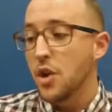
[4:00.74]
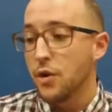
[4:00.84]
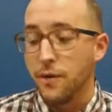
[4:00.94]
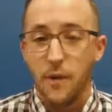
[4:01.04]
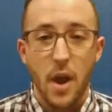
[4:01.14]

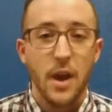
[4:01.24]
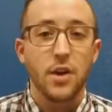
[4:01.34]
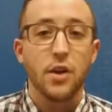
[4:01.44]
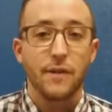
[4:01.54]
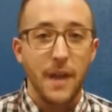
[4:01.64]
Your friend,
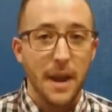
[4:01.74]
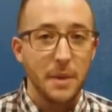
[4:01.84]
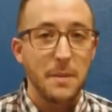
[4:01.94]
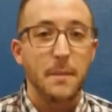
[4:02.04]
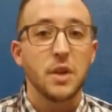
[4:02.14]
your family
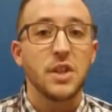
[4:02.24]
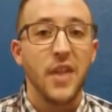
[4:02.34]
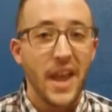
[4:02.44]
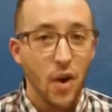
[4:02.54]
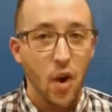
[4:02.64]
members,
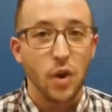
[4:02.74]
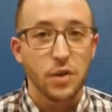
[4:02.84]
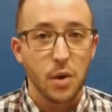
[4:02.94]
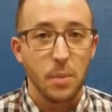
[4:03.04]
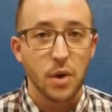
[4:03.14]
they are
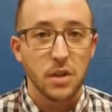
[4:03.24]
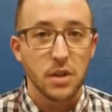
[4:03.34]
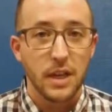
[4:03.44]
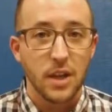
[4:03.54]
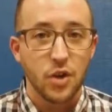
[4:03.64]
also
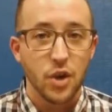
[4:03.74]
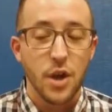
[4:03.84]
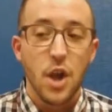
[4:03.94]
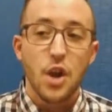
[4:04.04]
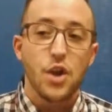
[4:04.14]
personally injured.
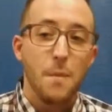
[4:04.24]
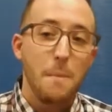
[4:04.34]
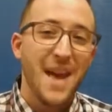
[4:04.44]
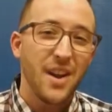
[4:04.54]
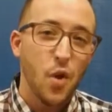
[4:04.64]
Your
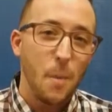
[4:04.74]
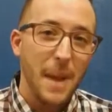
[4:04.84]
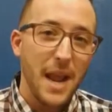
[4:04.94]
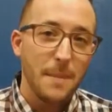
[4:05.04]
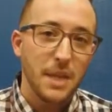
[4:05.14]
medical
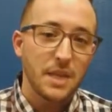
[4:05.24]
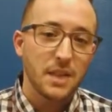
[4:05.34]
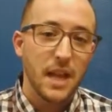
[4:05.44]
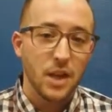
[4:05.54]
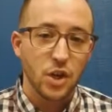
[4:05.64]
payments
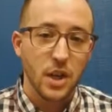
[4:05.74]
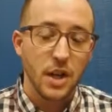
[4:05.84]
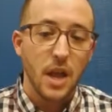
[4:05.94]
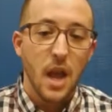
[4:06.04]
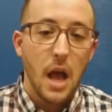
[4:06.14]
section
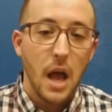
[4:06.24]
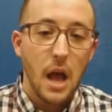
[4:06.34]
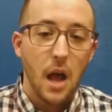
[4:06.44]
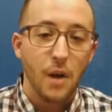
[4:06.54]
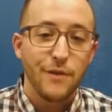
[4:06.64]

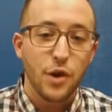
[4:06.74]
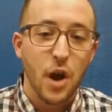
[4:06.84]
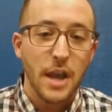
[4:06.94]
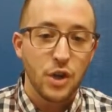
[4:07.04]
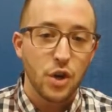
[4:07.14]
of your
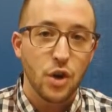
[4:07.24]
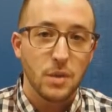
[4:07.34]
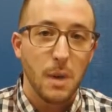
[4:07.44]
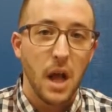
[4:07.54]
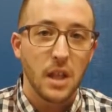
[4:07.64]
insurance
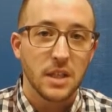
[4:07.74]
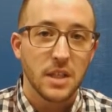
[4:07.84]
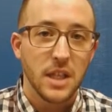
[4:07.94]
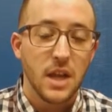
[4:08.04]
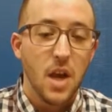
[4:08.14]

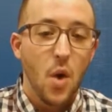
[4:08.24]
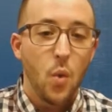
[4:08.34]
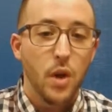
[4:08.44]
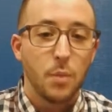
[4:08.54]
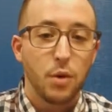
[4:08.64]
policy
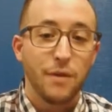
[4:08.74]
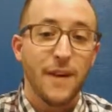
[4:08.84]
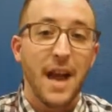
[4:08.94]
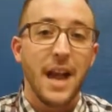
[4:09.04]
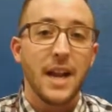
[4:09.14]
will
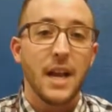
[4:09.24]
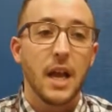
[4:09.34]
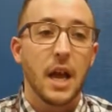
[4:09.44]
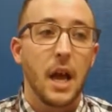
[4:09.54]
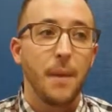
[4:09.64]
provide
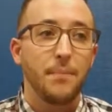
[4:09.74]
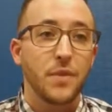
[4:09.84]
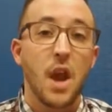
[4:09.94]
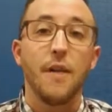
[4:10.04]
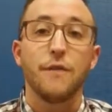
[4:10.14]

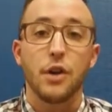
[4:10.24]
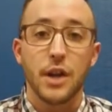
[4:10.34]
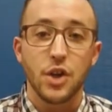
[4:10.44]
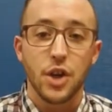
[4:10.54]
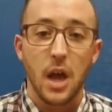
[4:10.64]

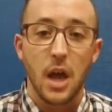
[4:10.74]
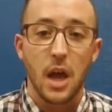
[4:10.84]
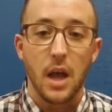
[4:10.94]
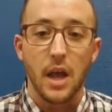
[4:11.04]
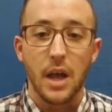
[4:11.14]
coverage
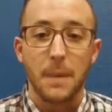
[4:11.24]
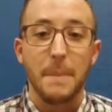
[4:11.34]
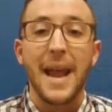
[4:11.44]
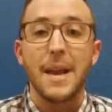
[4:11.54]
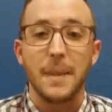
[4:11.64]
and
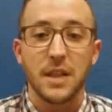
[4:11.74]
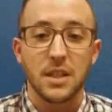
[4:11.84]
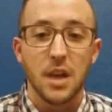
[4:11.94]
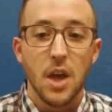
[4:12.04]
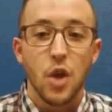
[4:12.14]

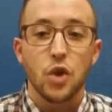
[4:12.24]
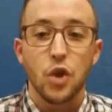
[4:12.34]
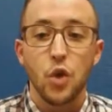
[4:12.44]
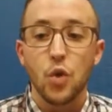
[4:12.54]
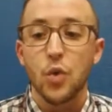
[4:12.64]
payments
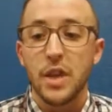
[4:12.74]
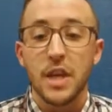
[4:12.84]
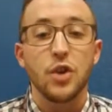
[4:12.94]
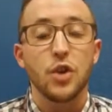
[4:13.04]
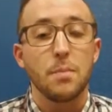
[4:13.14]
to the
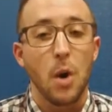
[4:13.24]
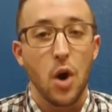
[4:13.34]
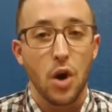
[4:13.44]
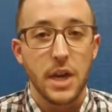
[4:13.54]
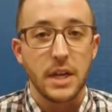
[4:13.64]
injured
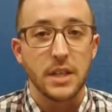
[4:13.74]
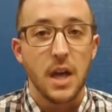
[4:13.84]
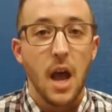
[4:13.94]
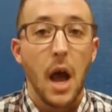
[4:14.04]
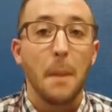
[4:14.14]
parties
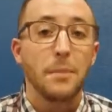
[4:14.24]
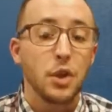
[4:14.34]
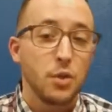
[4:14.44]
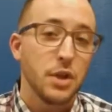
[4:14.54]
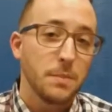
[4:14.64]
up
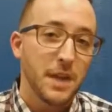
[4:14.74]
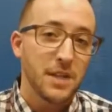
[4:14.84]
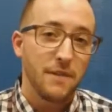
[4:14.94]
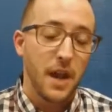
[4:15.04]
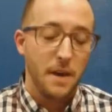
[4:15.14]
to the
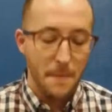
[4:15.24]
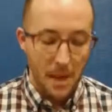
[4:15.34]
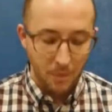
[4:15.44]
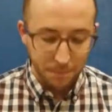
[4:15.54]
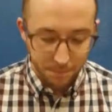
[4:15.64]
specified amount.